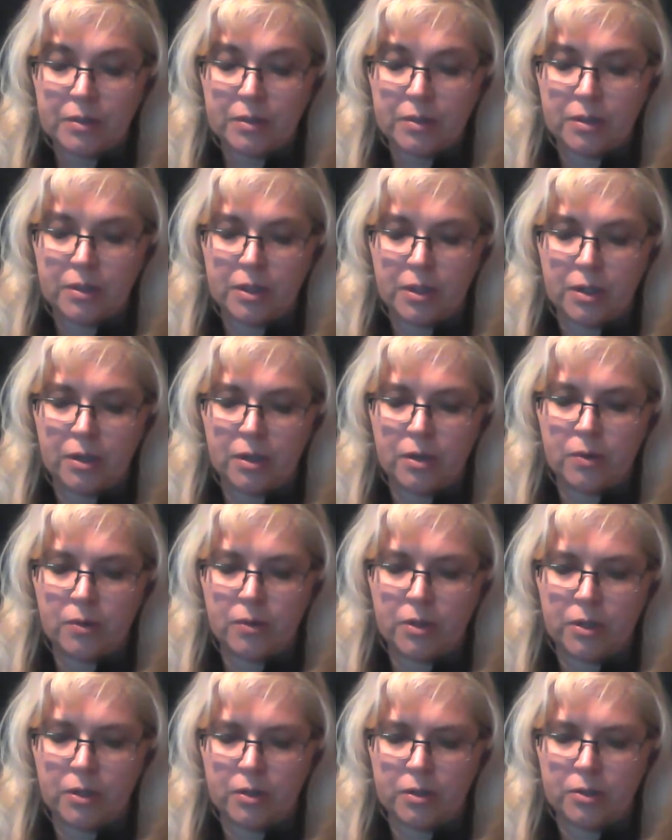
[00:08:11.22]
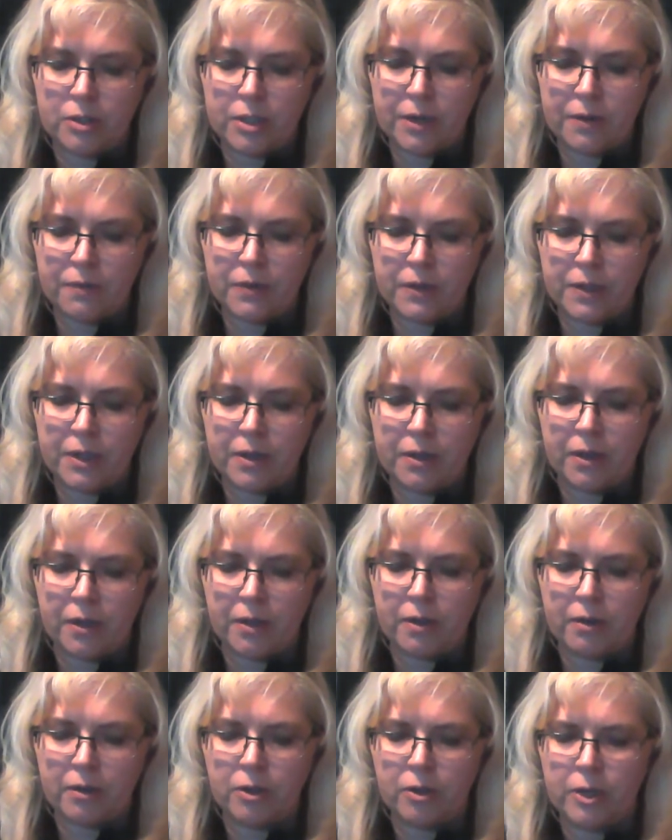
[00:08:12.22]
You
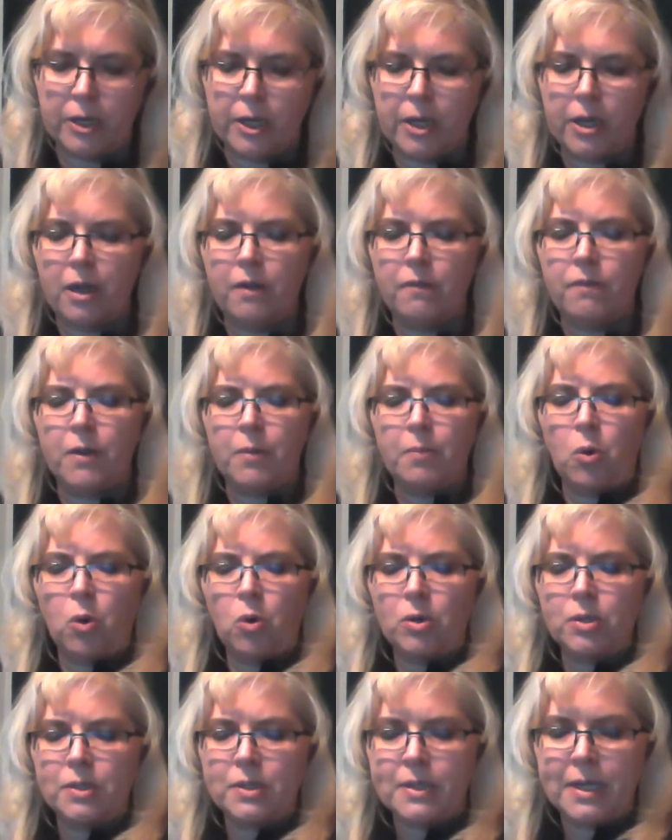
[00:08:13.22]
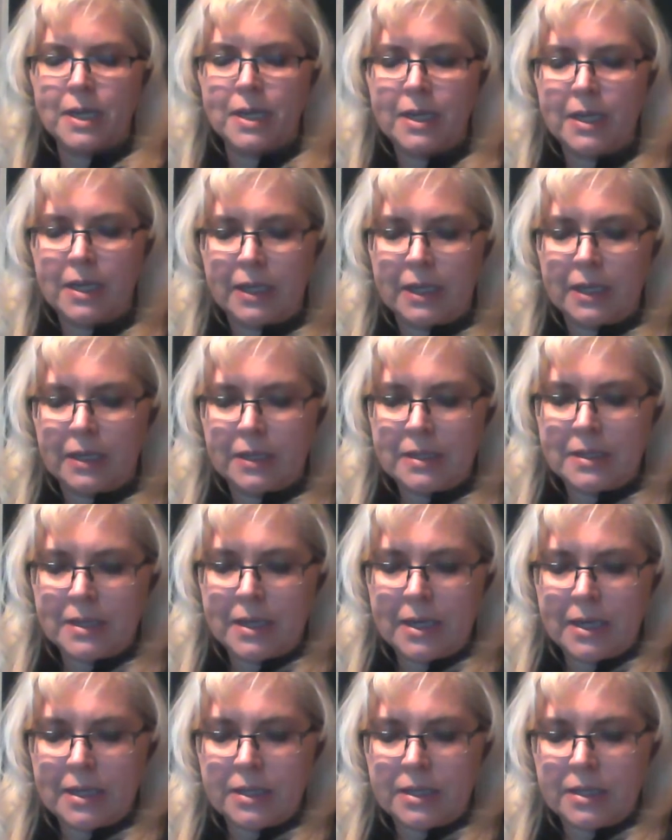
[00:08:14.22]
definitely are going to have important psychic
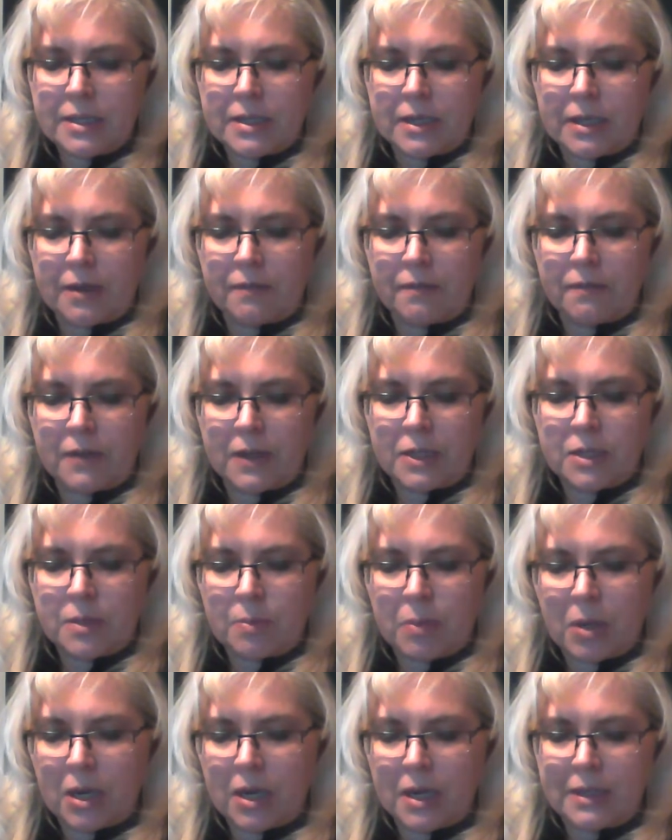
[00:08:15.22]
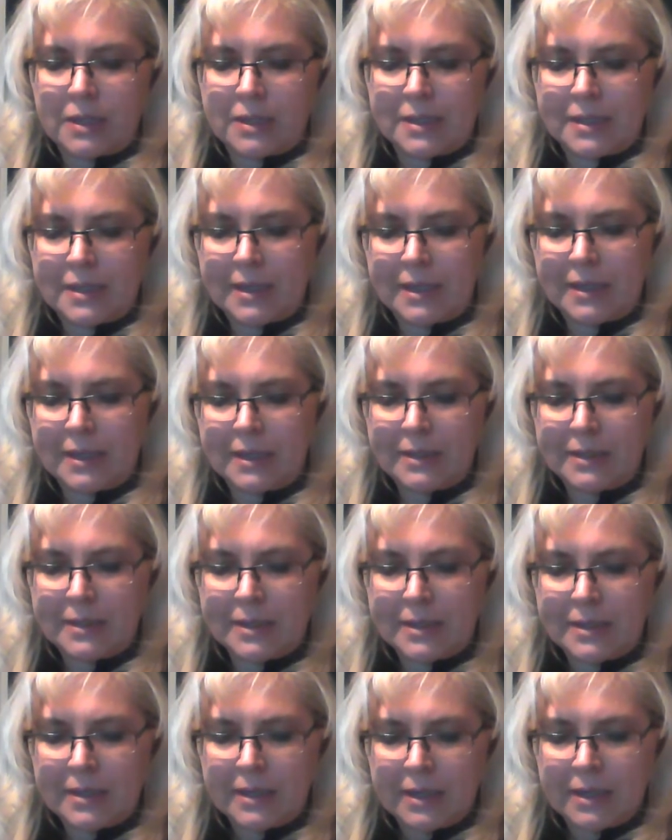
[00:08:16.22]
insights and events behind the
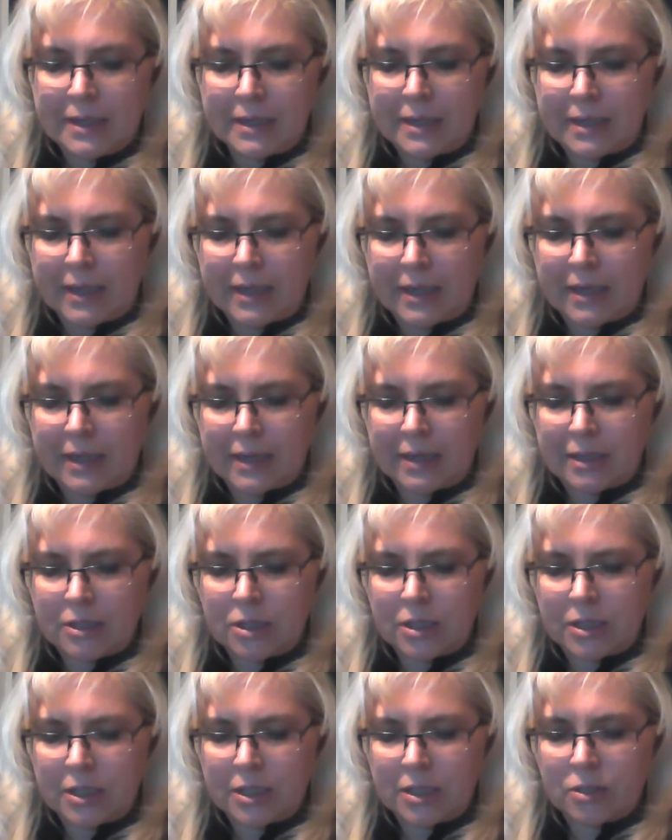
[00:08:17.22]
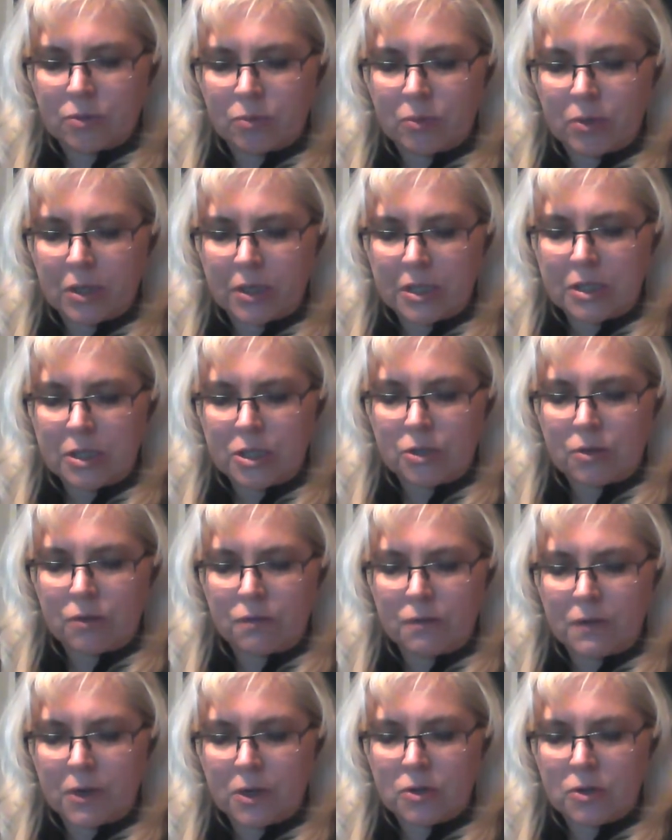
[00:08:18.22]
scenes, and you need to release your
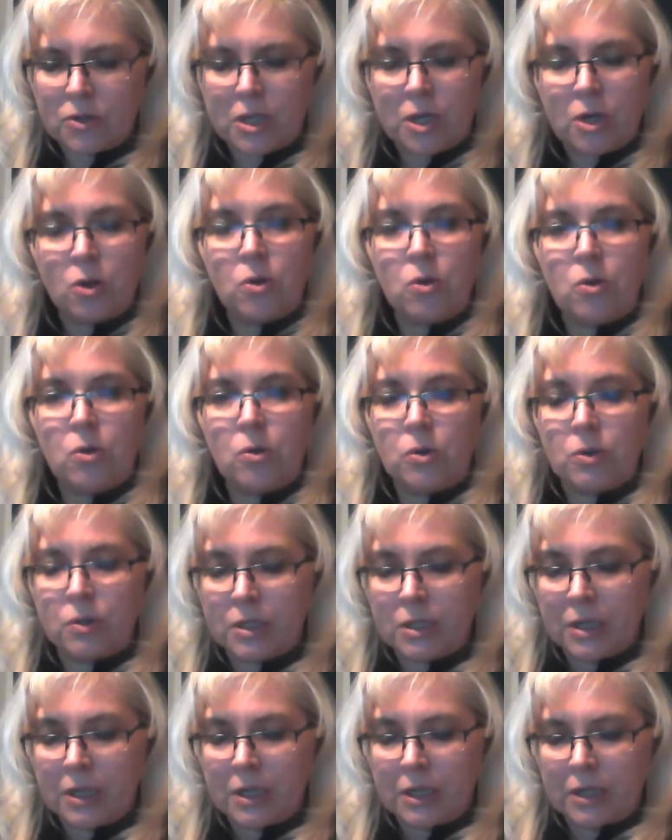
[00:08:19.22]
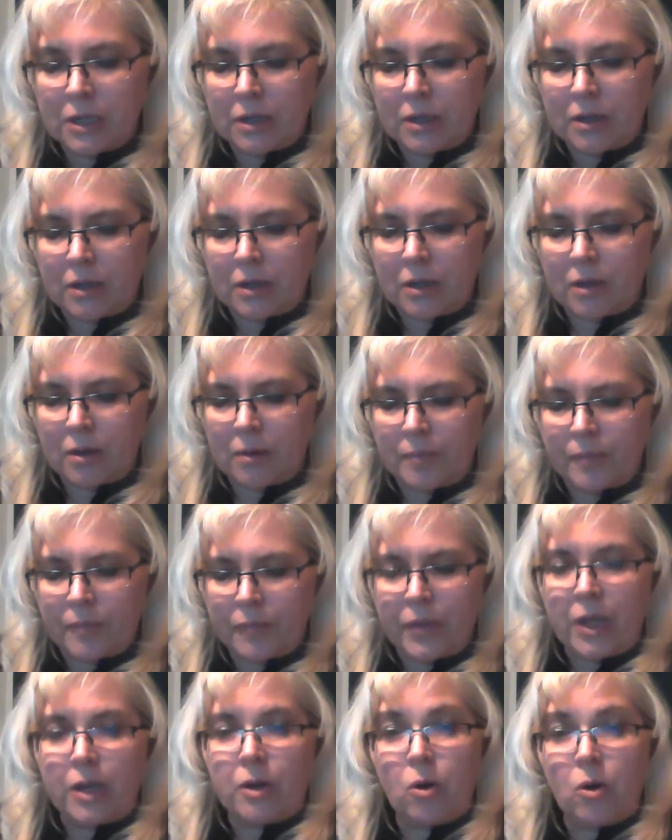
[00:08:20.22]
fears and hold
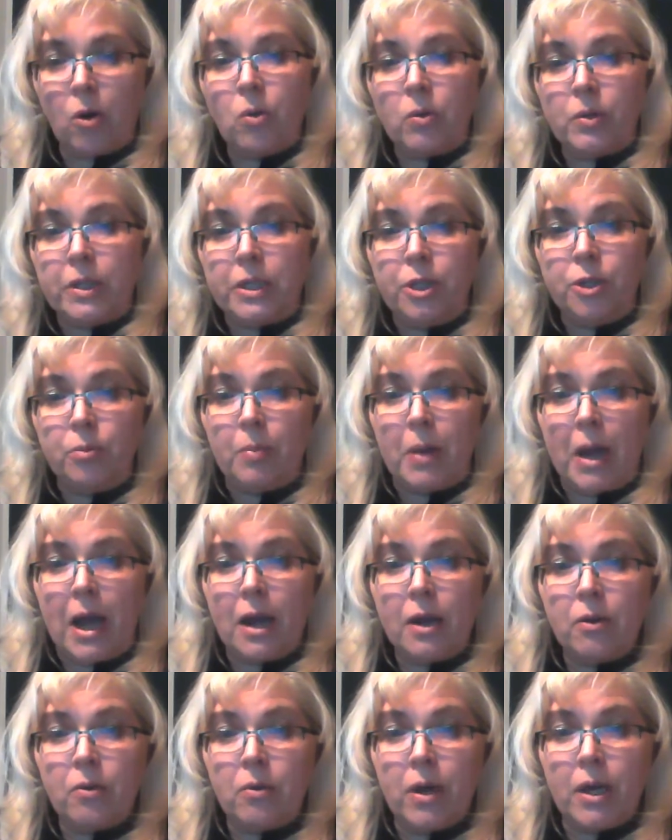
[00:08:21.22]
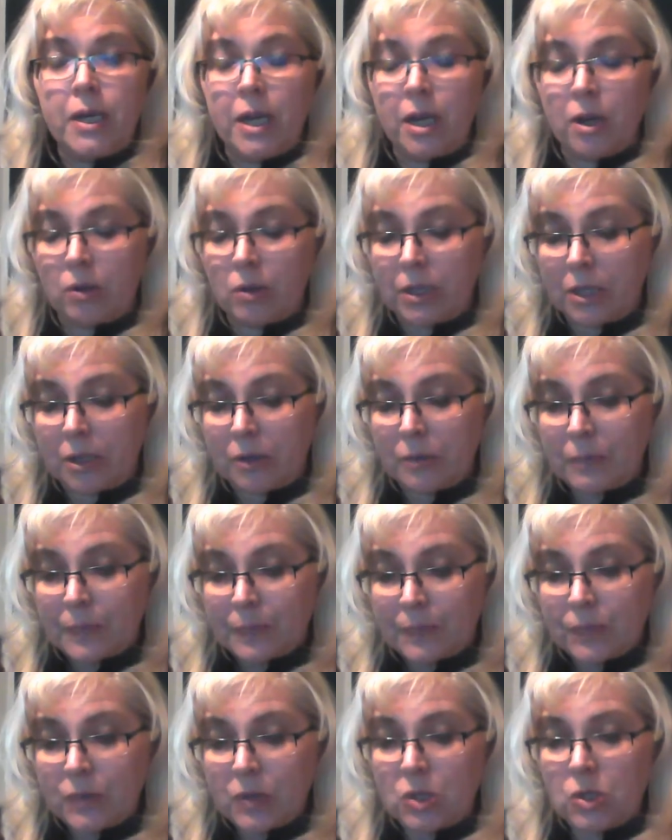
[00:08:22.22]
that are holding you back right now, Leo.
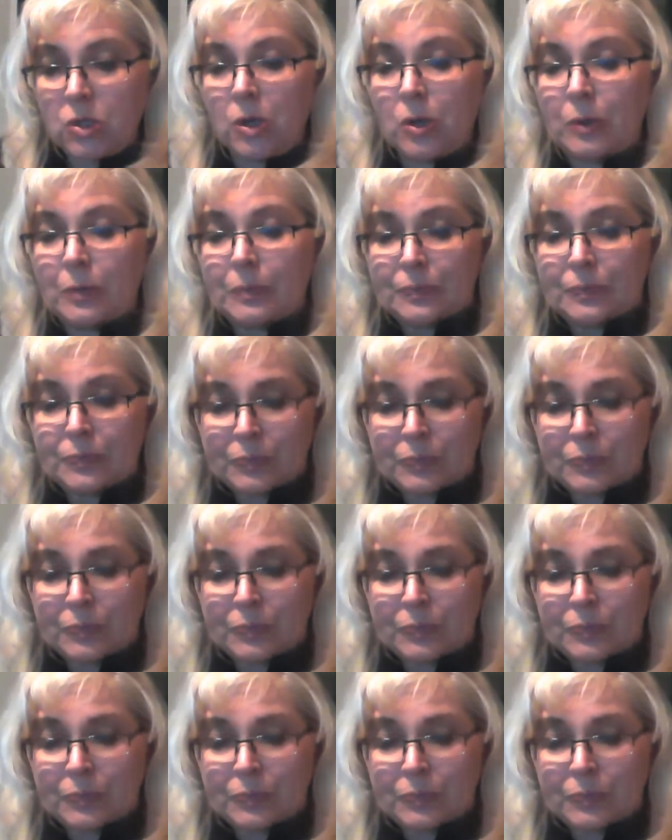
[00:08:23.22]
So